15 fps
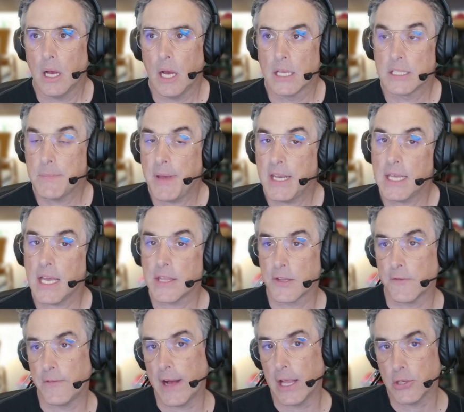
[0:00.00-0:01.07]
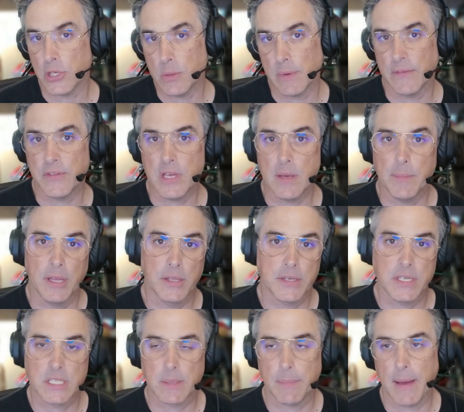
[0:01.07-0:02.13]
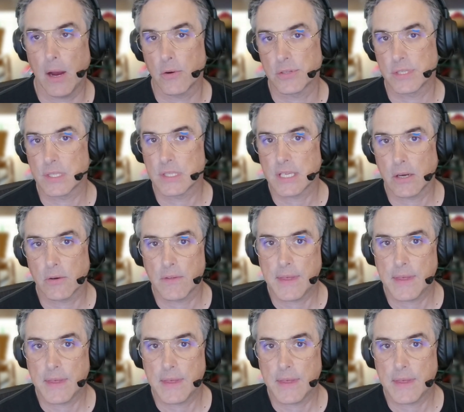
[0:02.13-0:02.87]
Depending on the volume of the abilities, the powers, etc.,